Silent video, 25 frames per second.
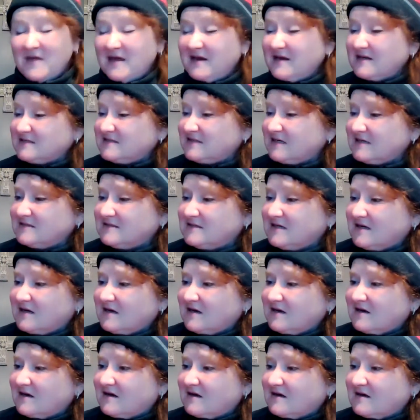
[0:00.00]
And it says,
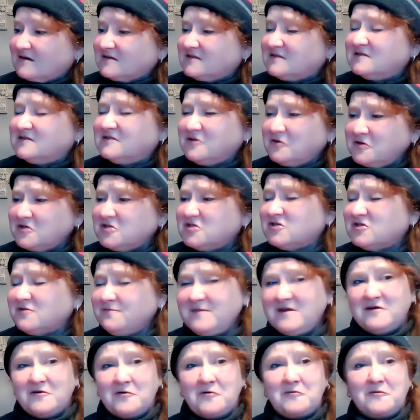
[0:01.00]
search
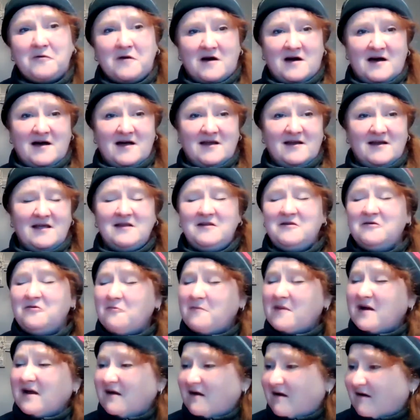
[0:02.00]
me, O God, and know
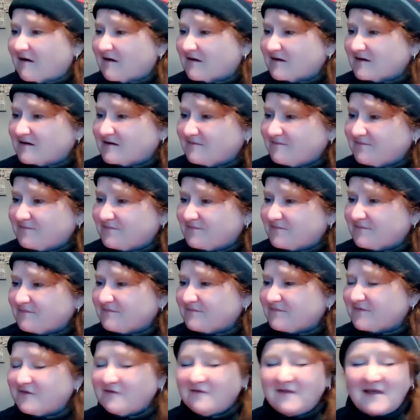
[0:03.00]
my heart.
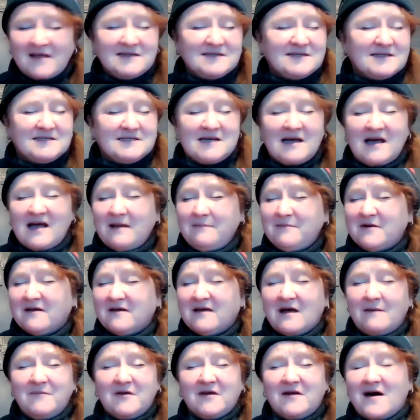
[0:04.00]
So Lent's a time to
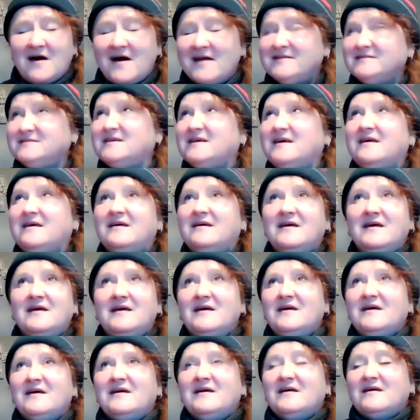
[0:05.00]
come to God and say,
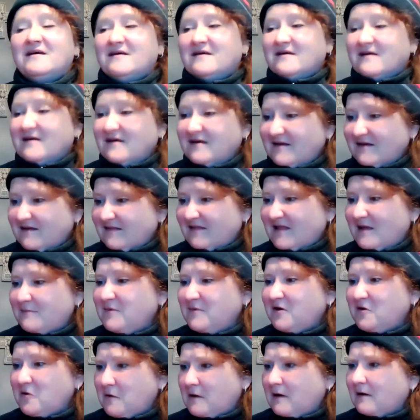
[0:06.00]
let me
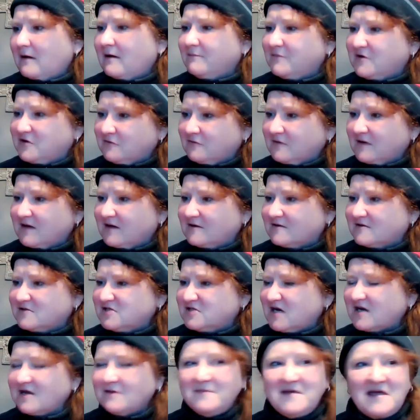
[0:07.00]
know how I'm doing.
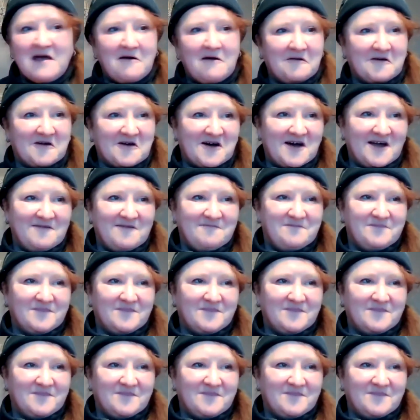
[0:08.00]
Check me out, God.